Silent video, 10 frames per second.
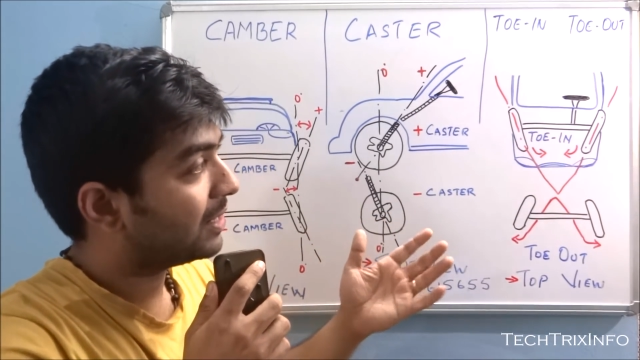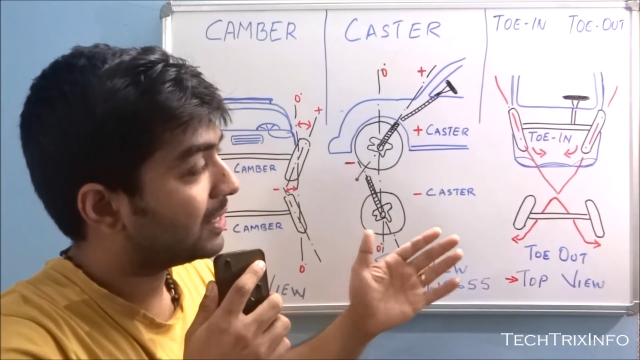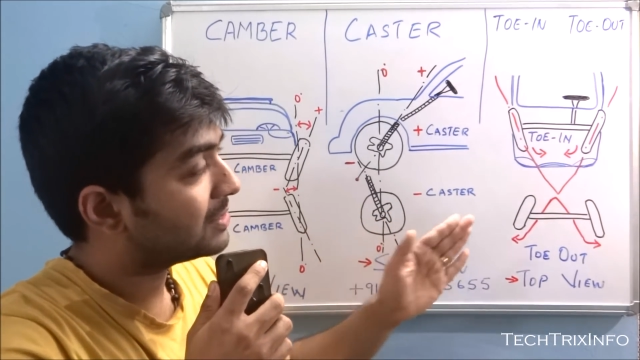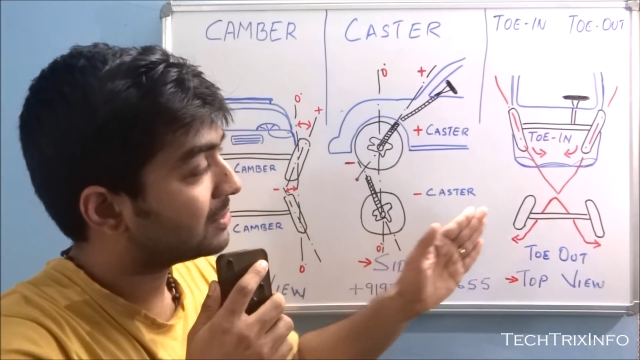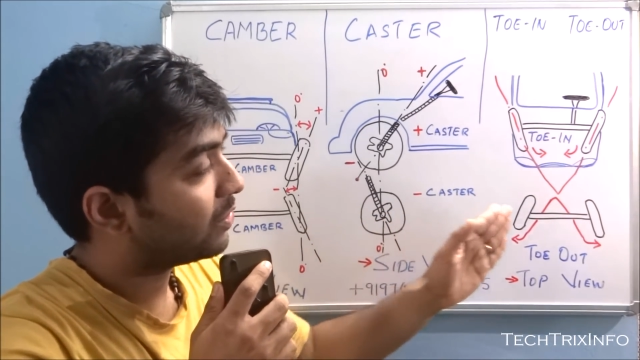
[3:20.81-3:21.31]

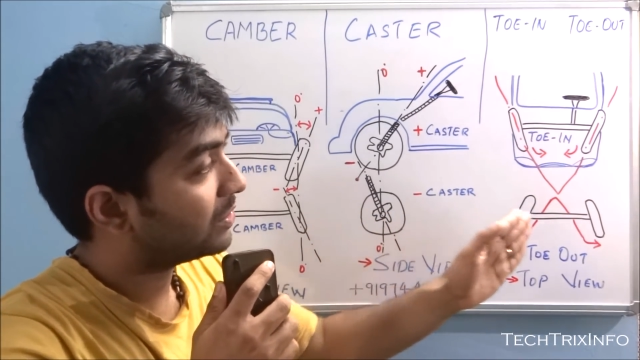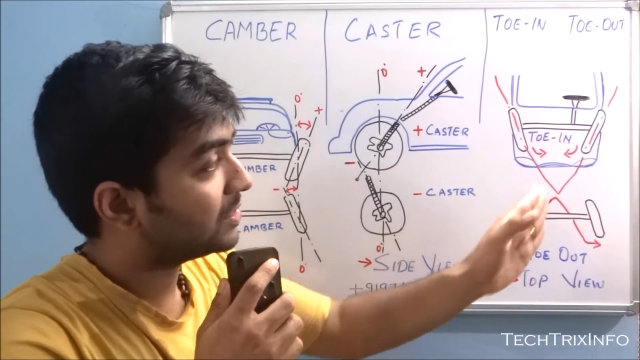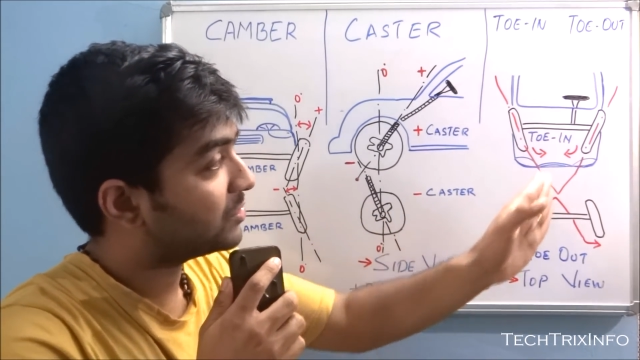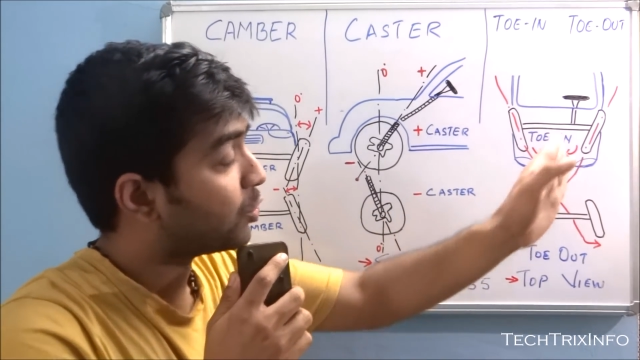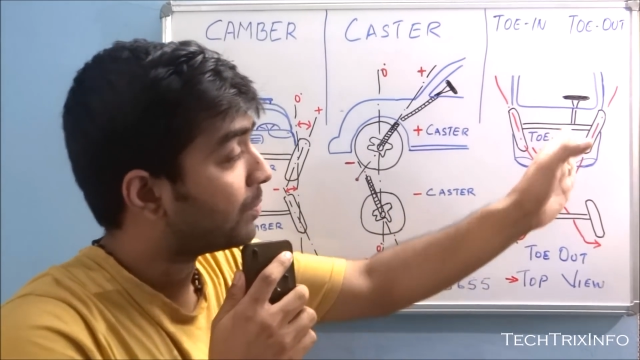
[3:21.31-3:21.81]
It's on
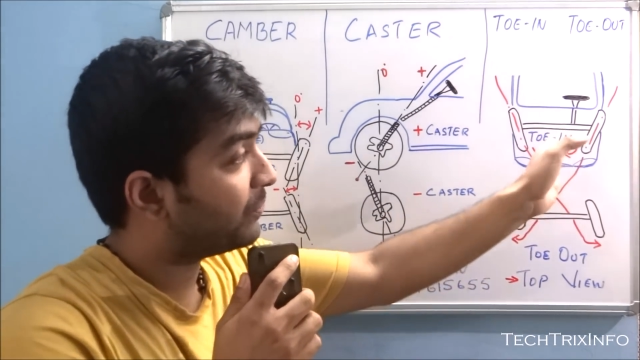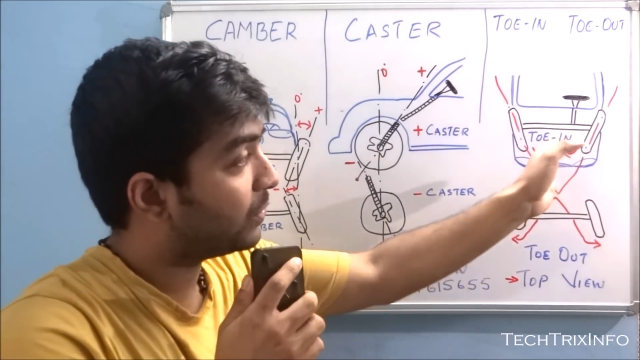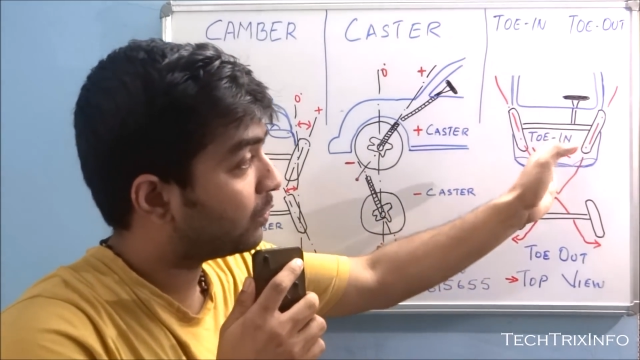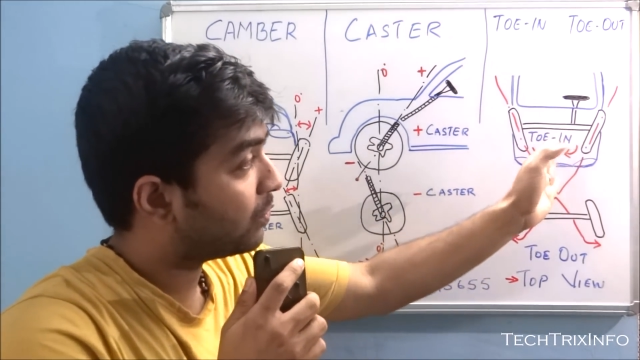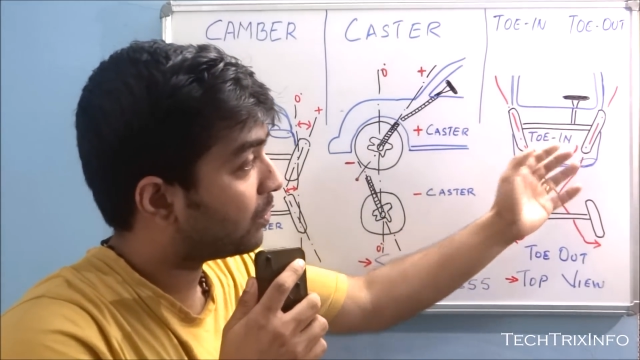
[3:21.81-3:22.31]
the top
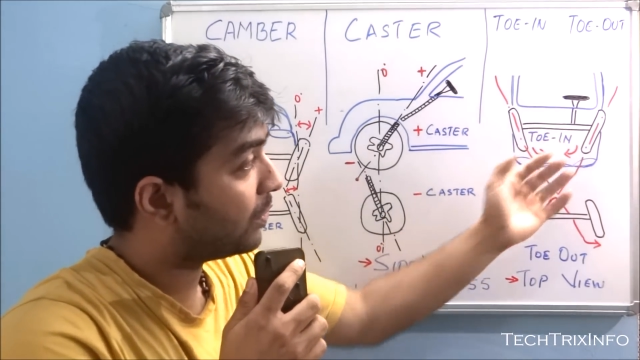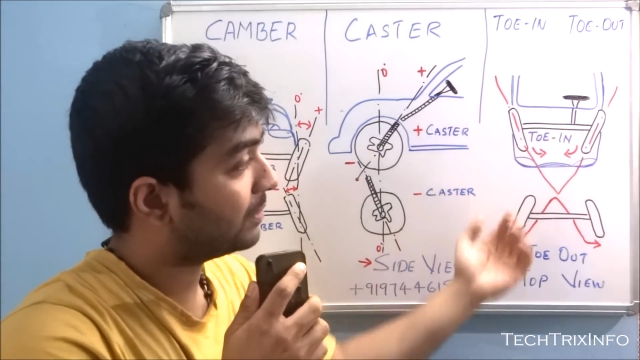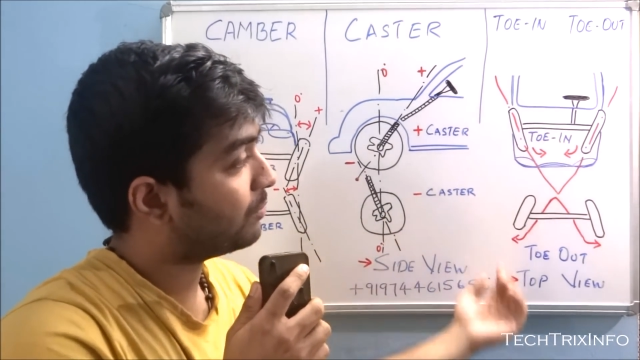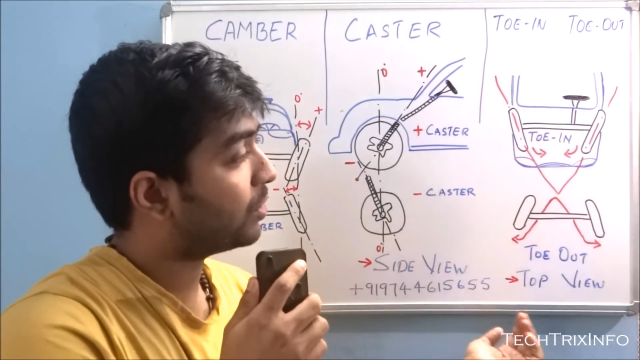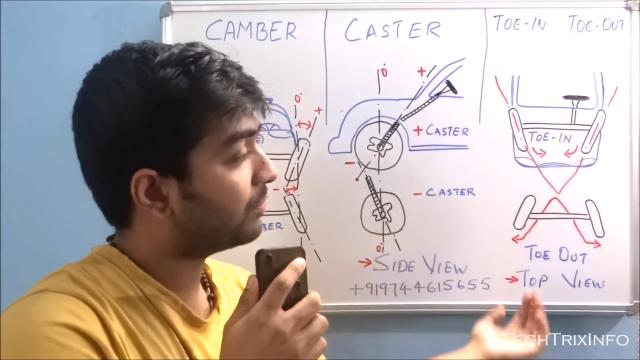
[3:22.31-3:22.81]
view or
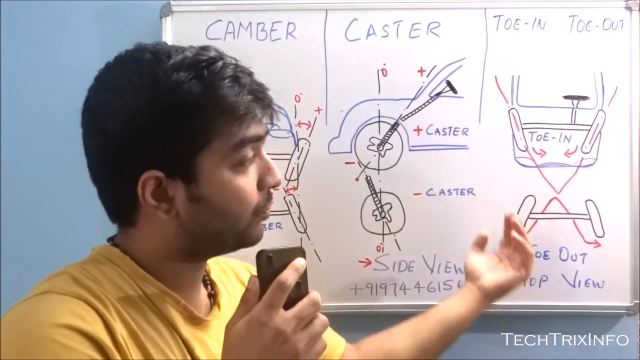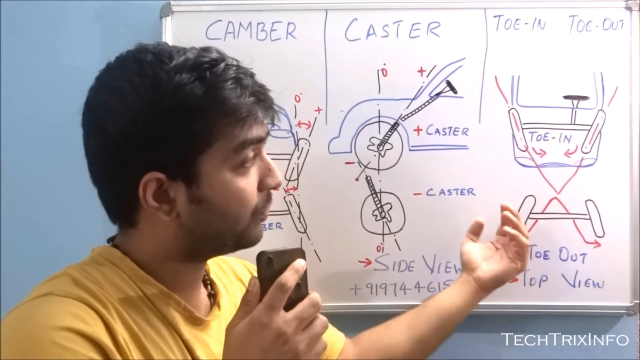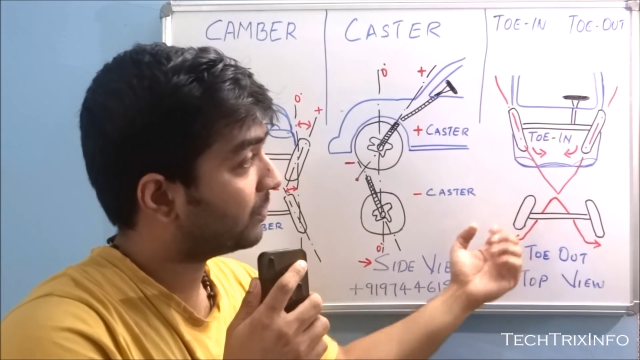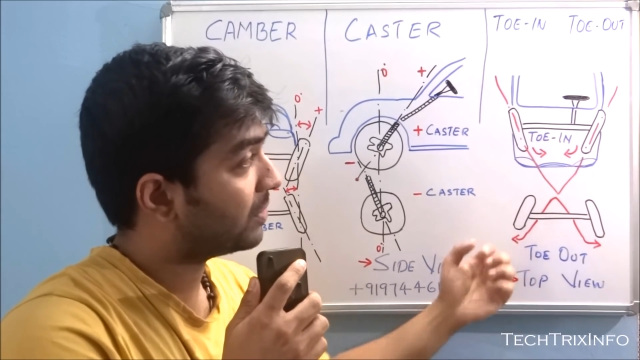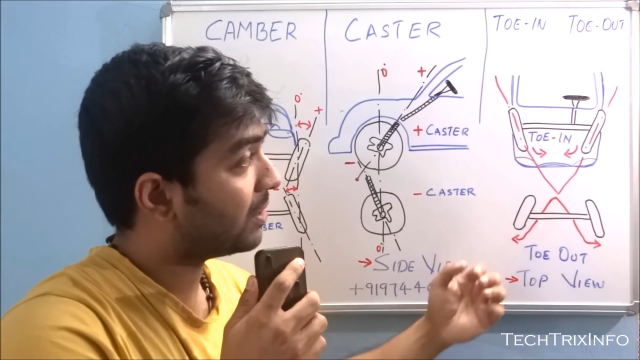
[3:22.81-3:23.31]
the bottom view
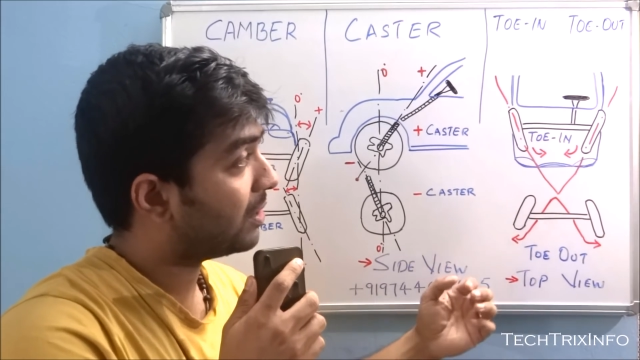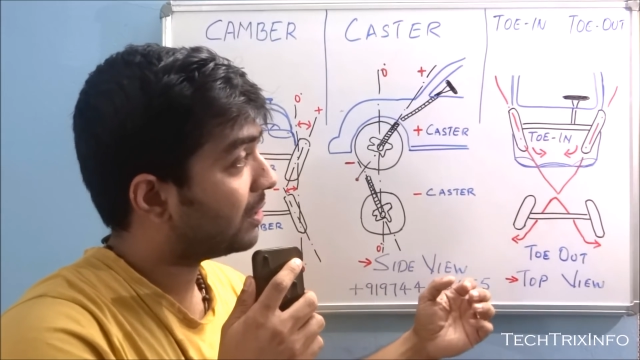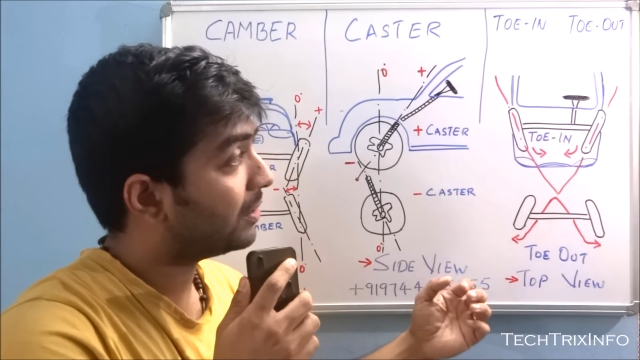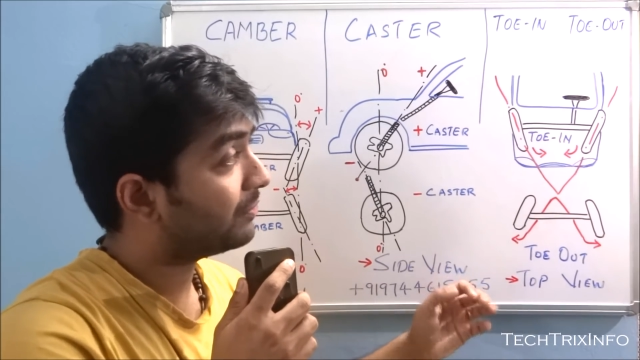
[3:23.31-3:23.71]
of the car.